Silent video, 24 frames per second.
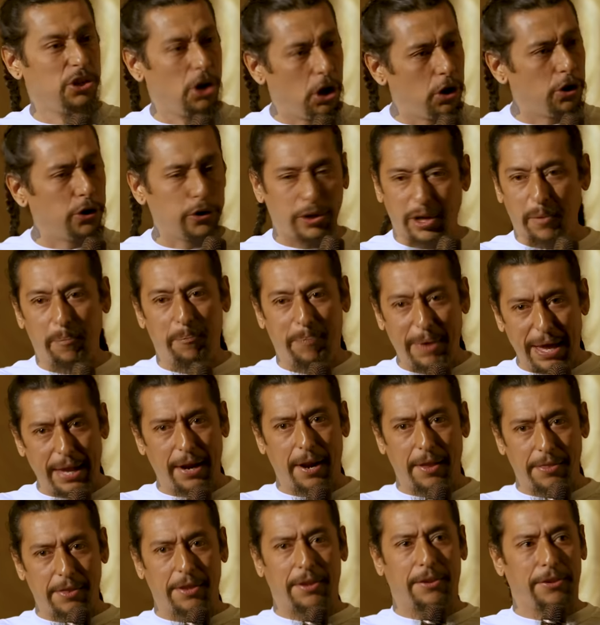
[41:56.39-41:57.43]
You know you can
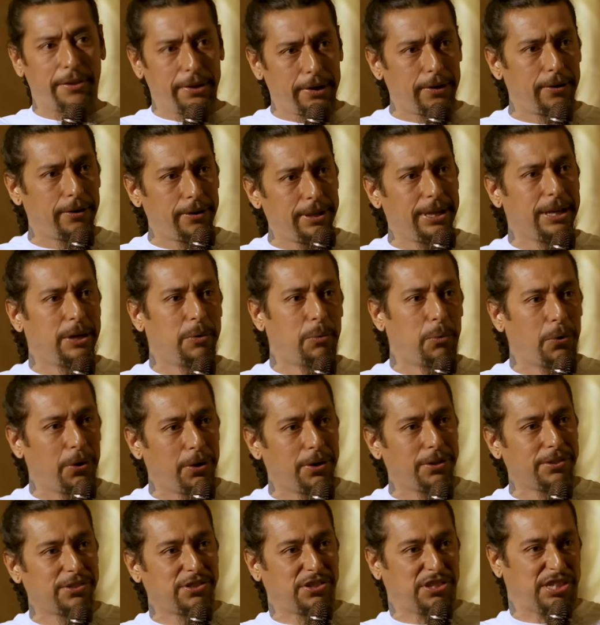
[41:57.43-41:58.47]
bet on the Little League
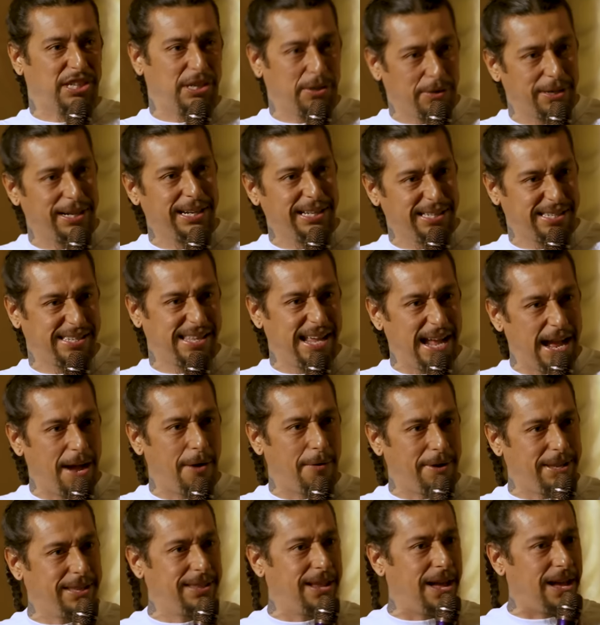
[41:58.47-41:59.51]
World Series
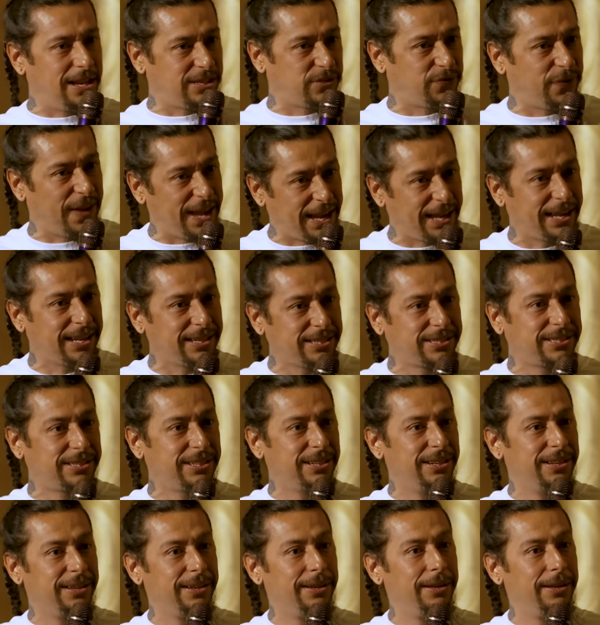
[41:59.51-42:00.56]
now in Las Vegas?